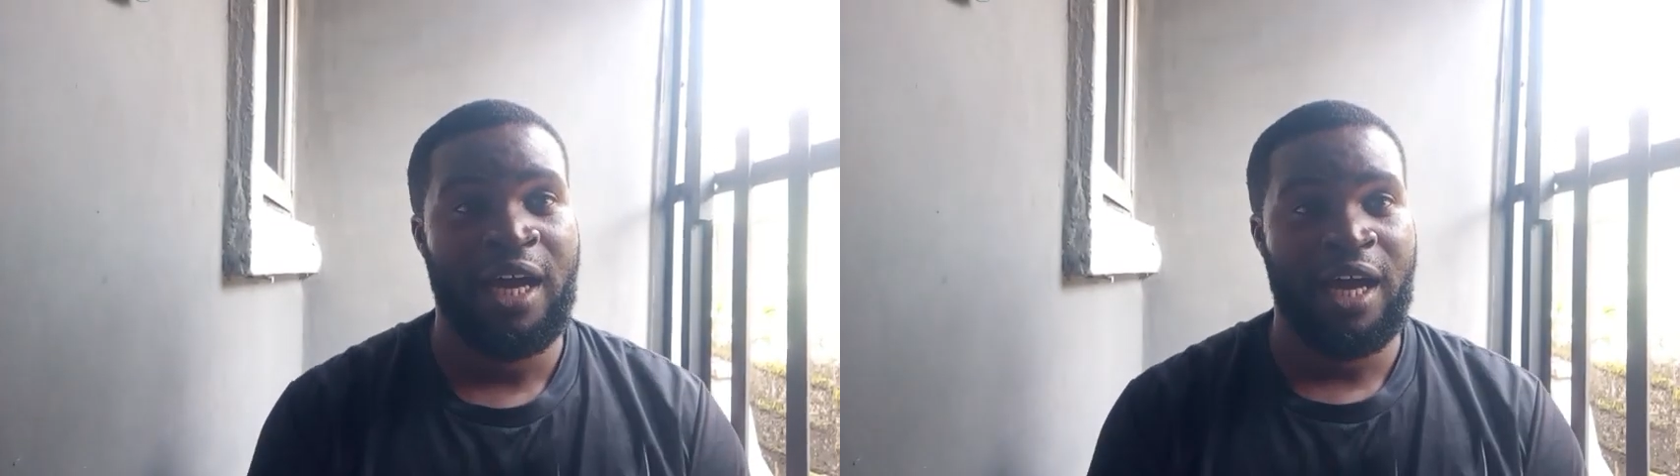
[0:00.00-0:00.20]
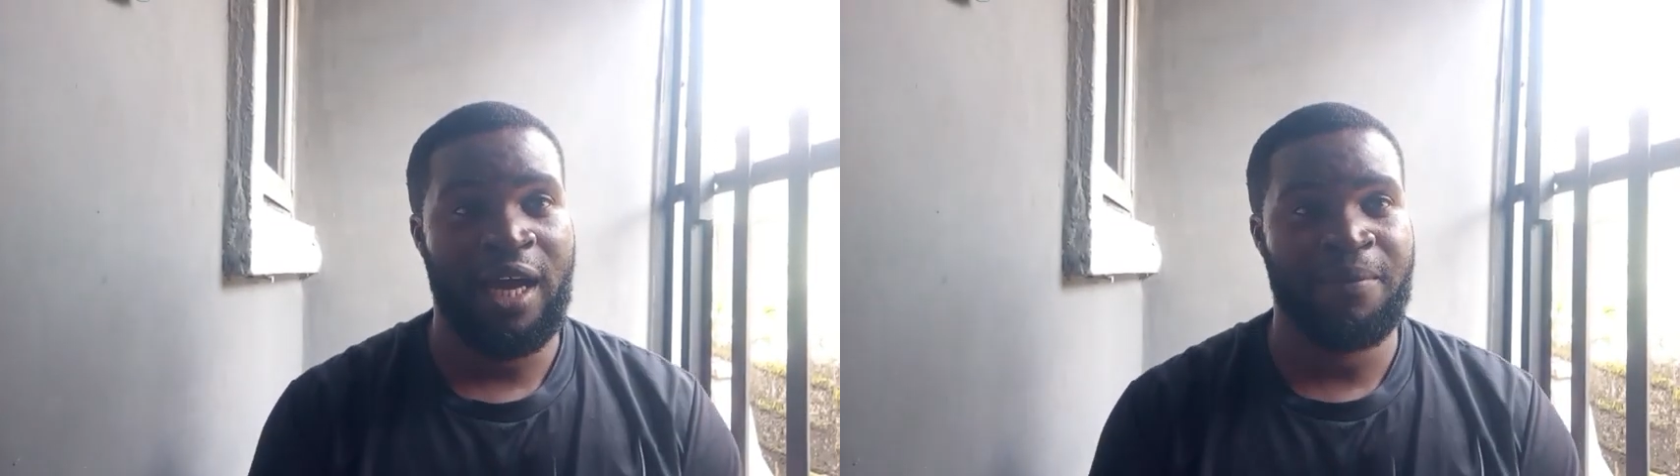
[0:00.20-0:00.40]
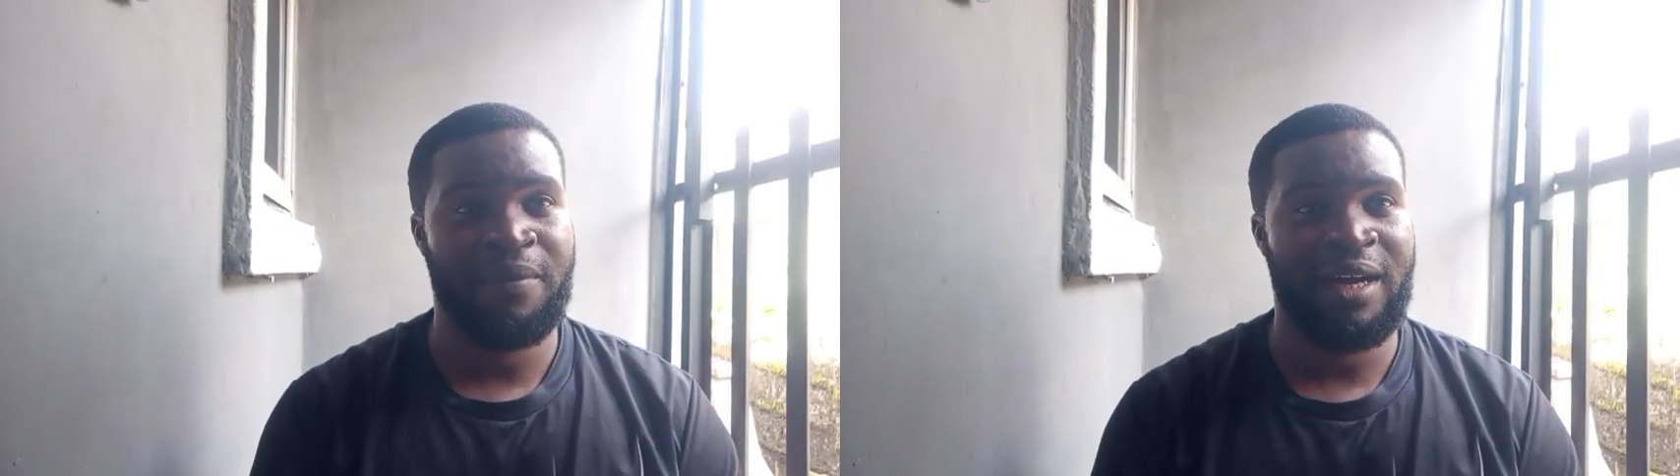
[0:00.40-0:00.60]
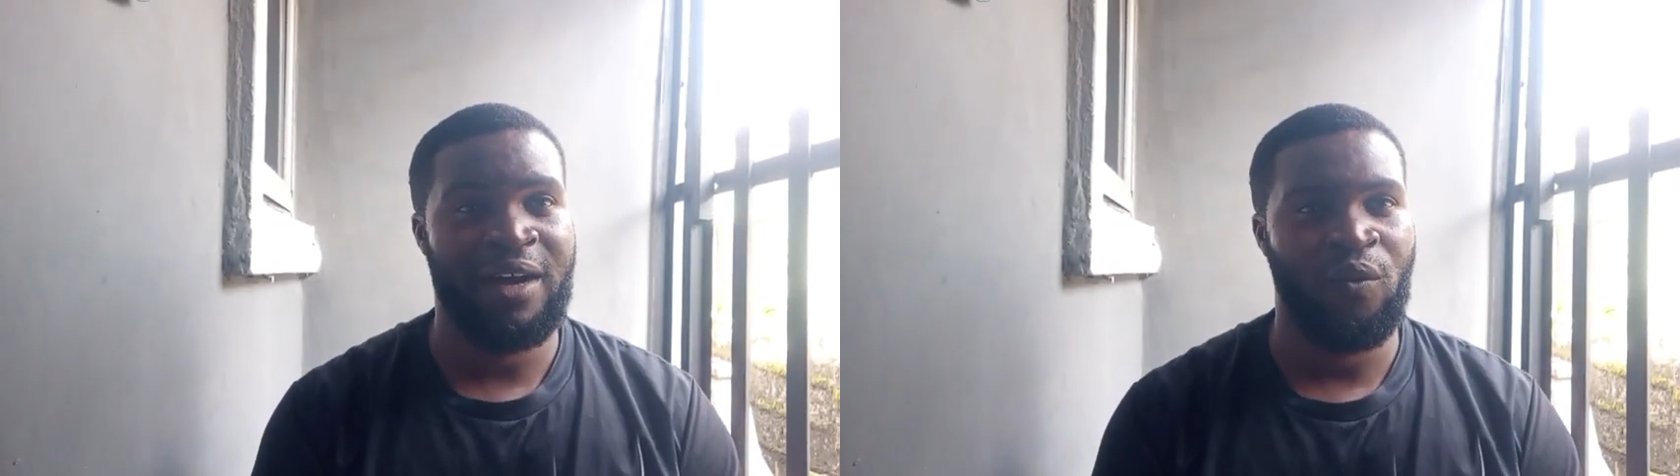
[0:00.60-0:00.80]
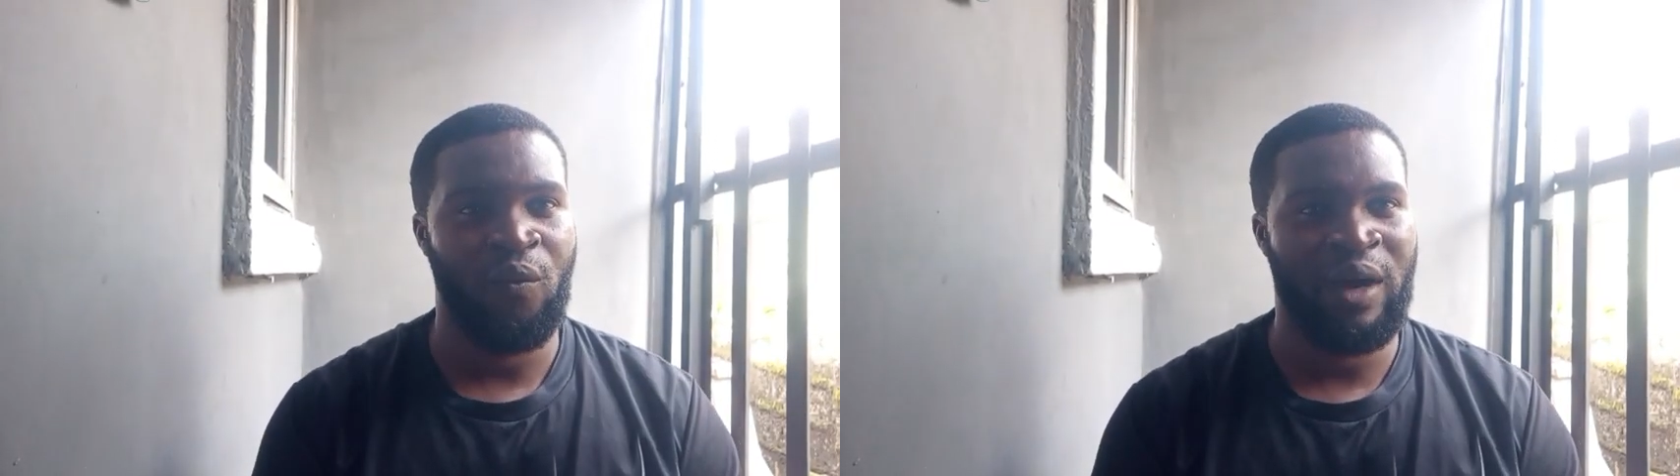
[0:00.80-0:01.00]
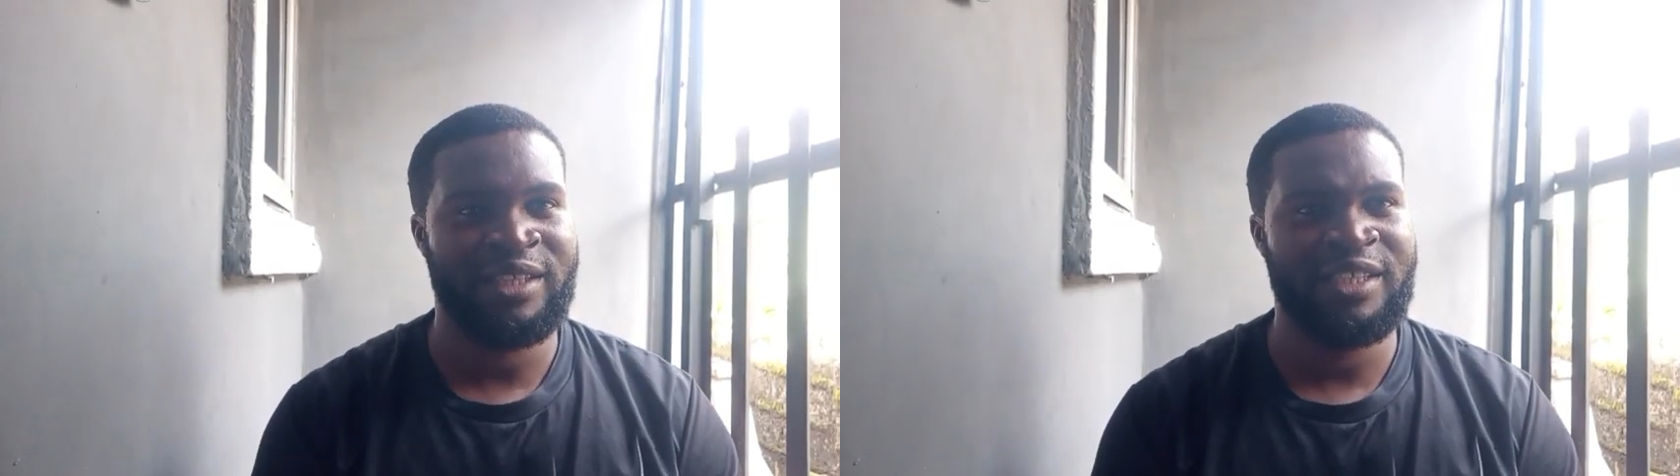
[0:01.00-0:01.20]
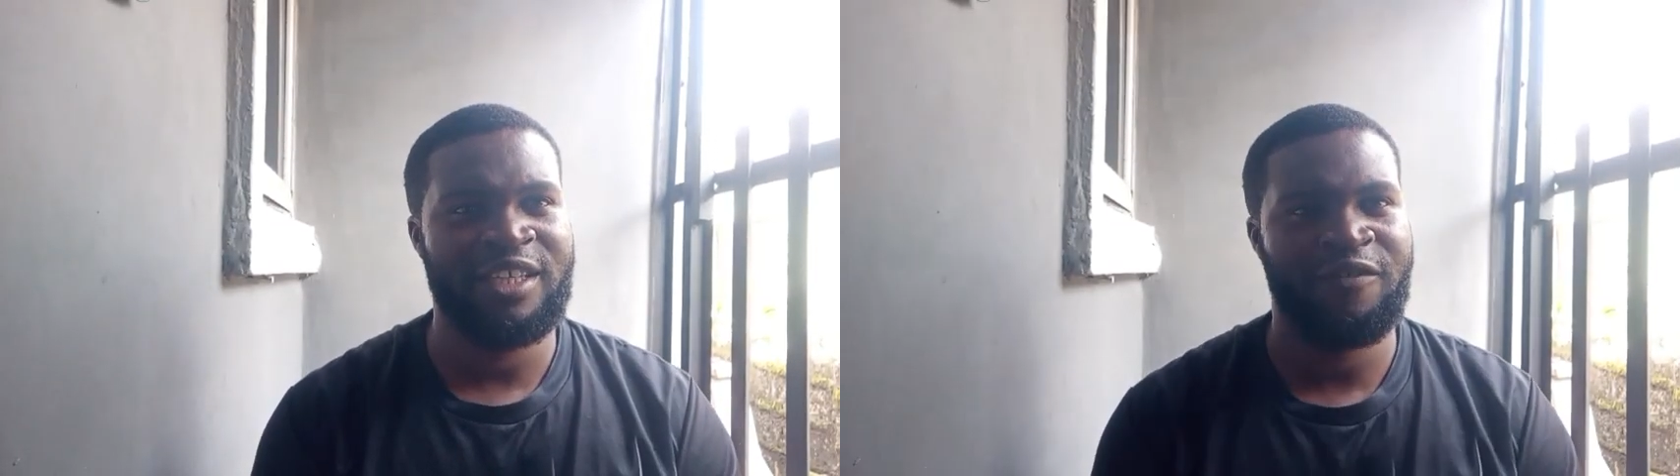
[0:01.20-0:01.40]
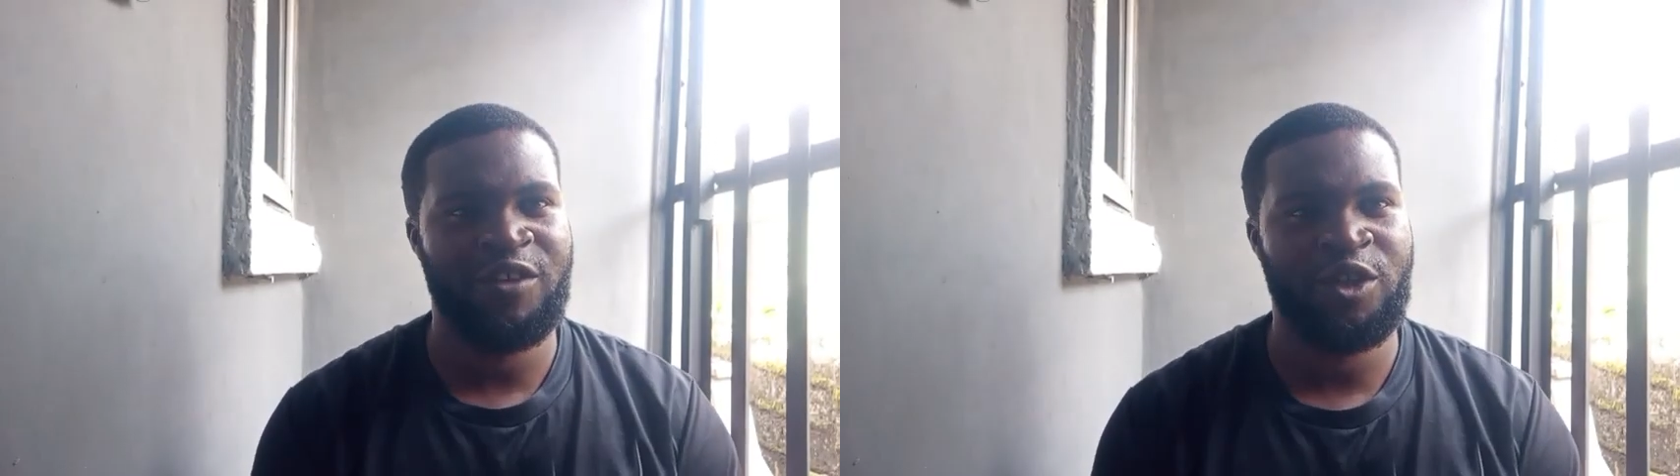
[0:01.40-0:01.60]
I did
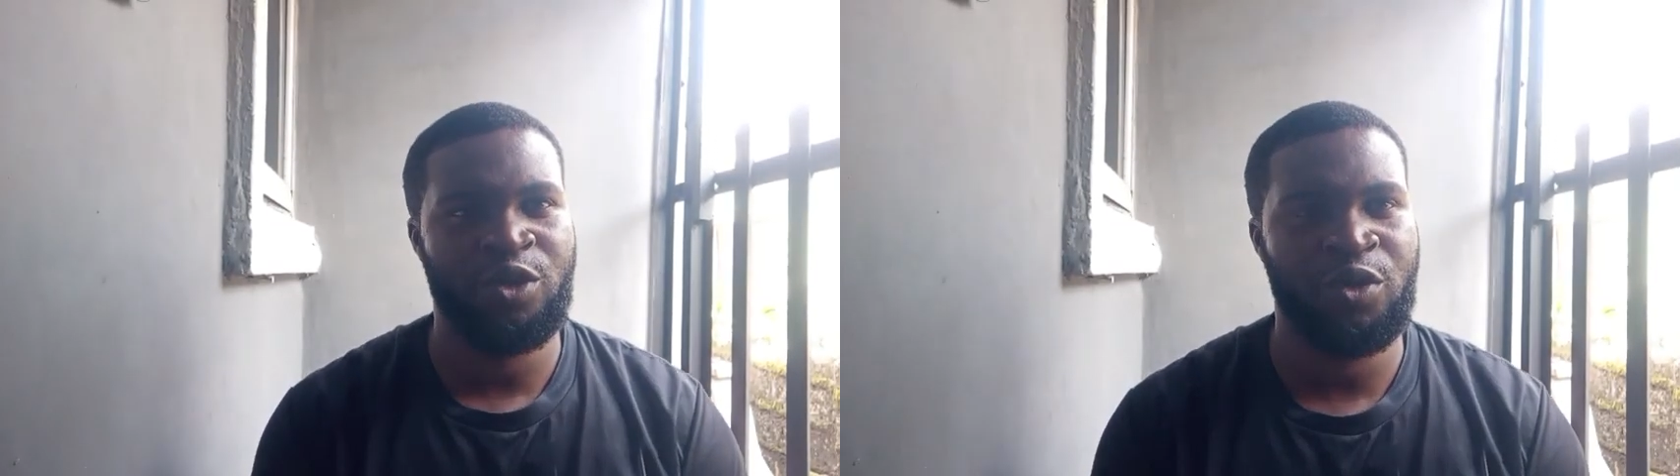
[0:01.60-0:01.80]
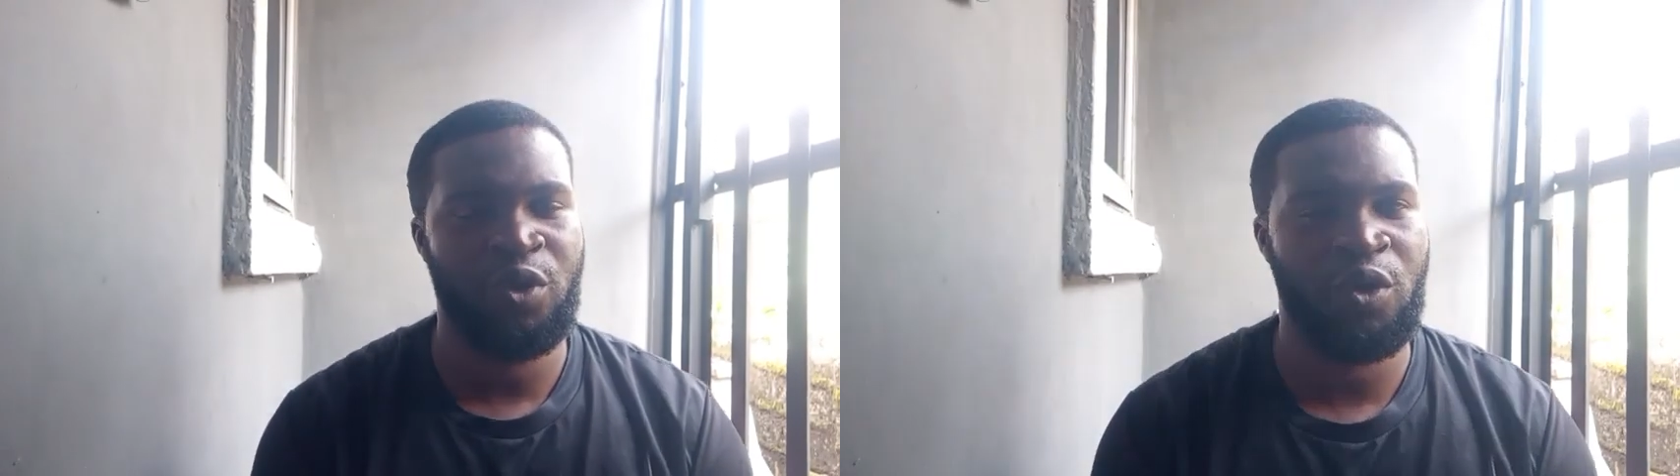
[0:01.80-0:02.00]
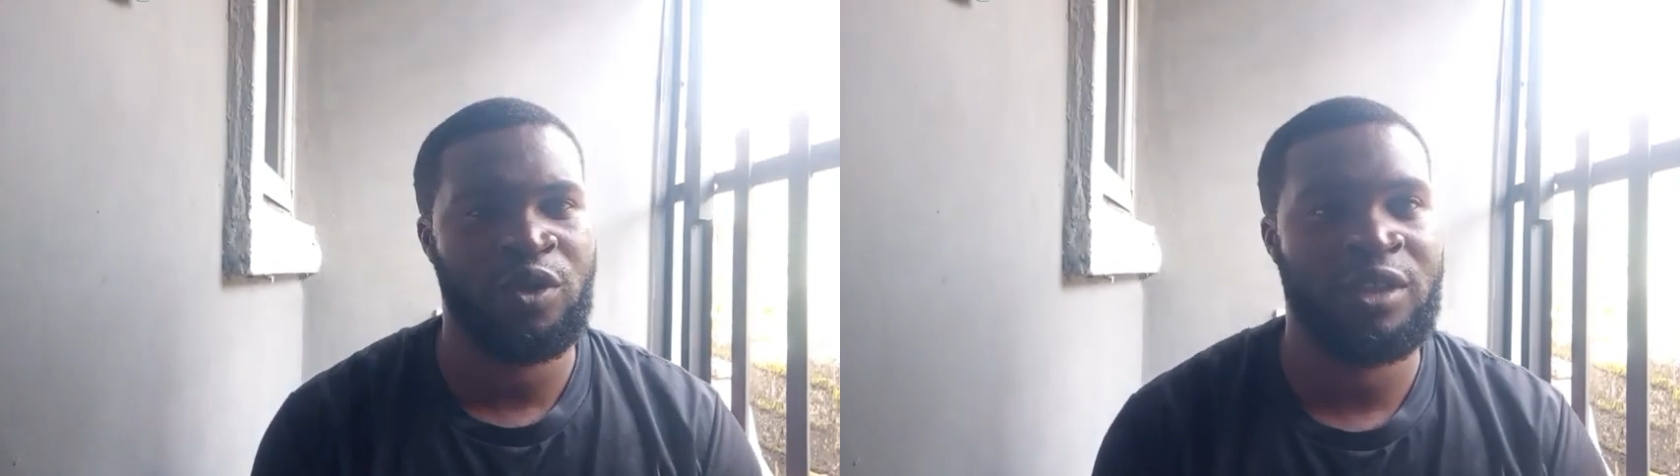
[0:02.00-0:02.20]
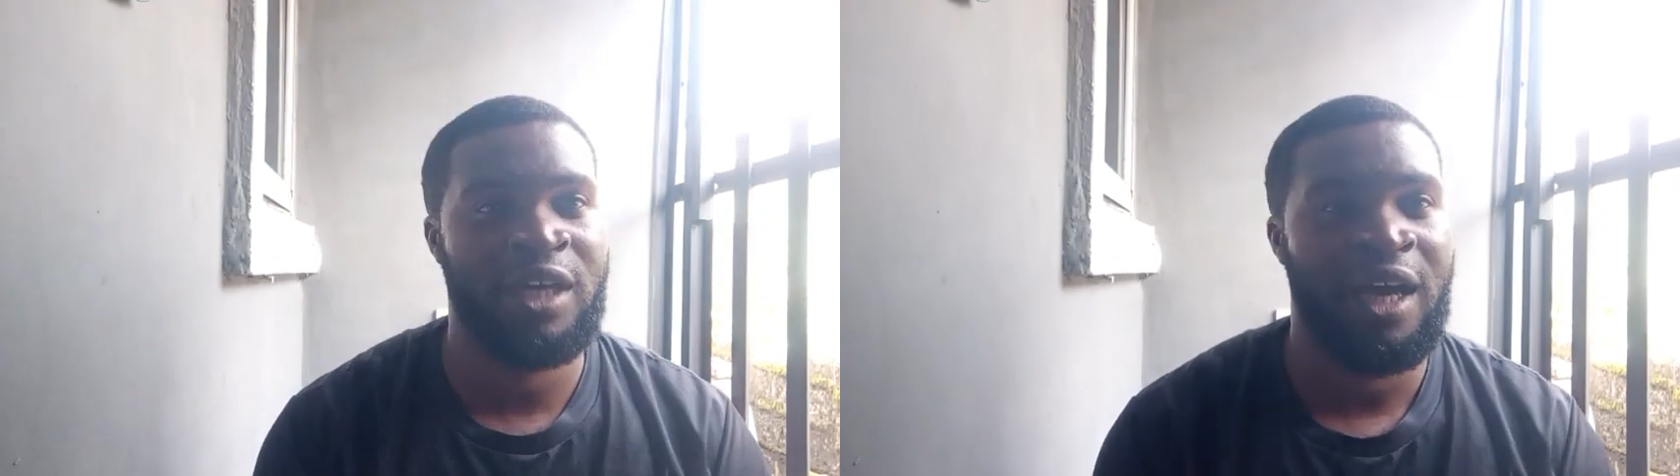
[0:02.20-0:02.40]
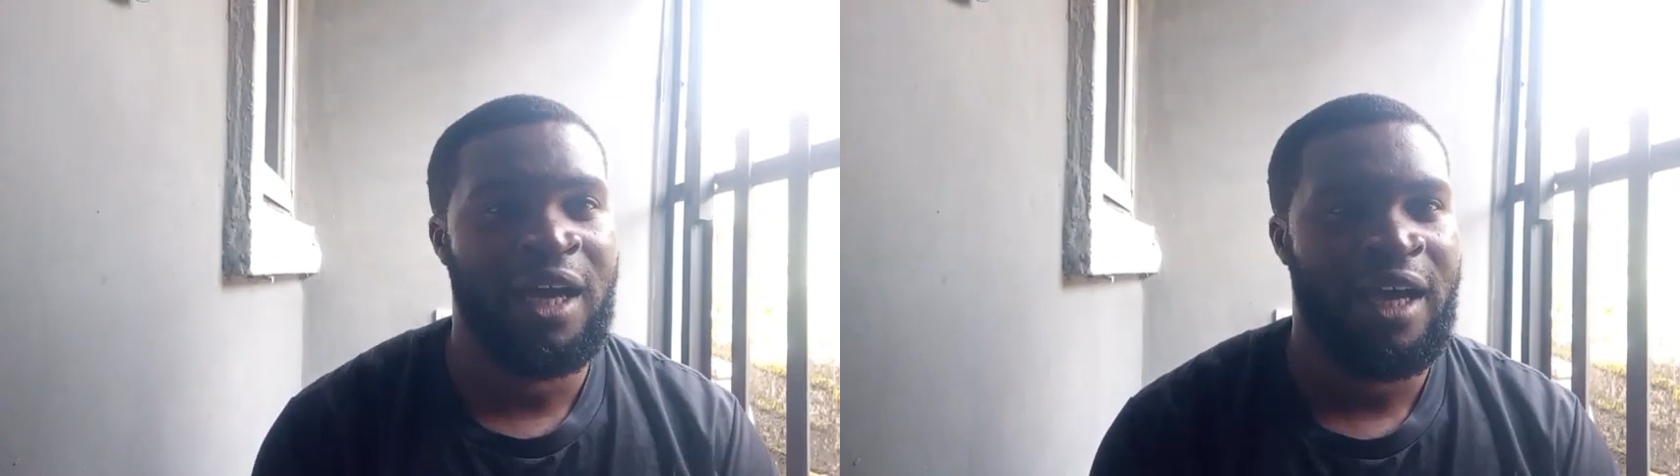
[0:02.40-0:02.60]
a video on